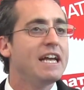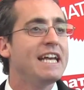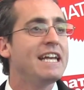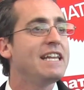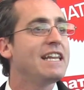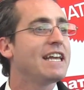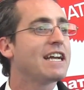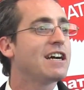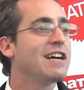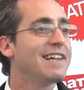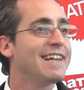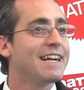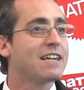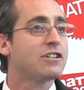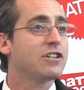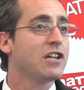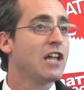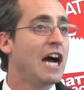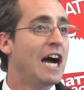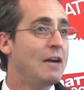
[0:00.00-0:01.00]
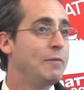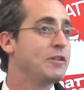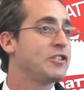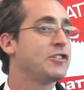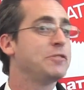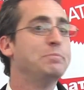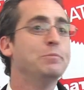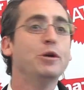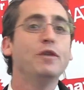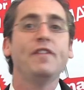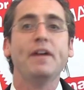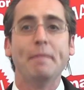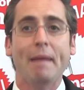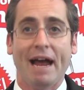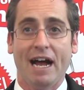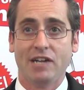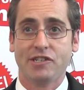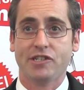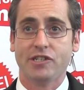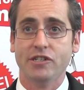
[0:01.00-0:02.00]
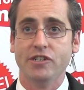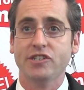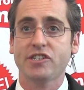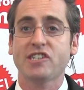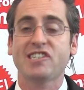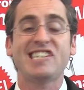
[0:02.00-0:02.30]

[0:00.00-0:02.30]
In the collector line, which is Movie Masters,